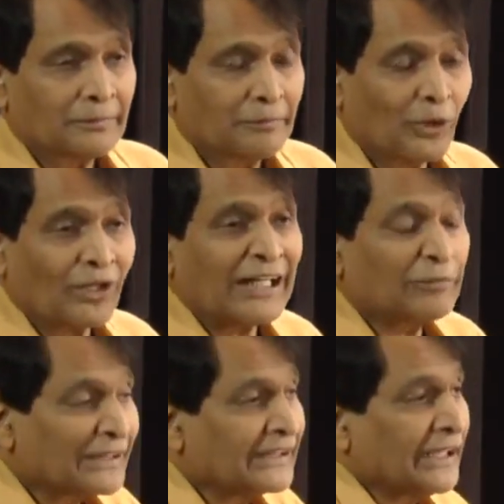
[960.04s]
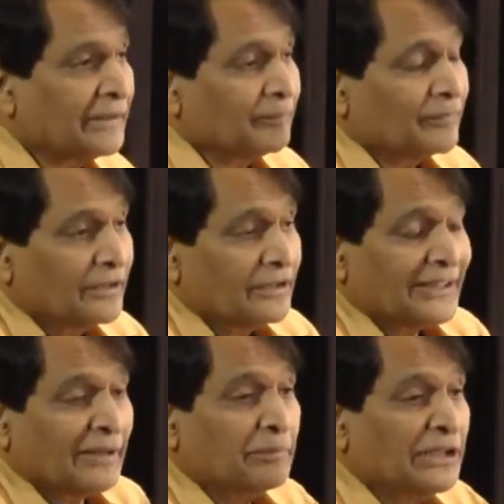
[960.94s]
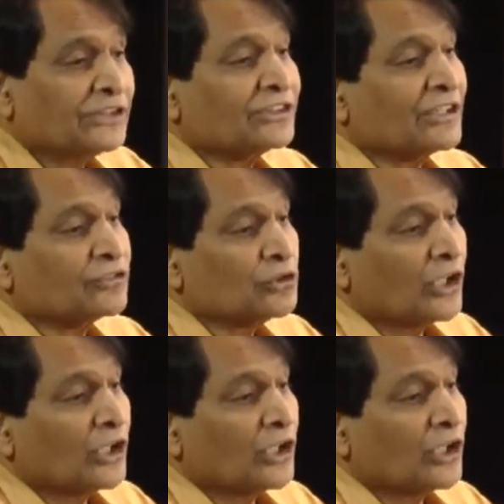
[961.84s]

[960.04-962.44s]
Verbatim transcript: bureaucrat will think that minister should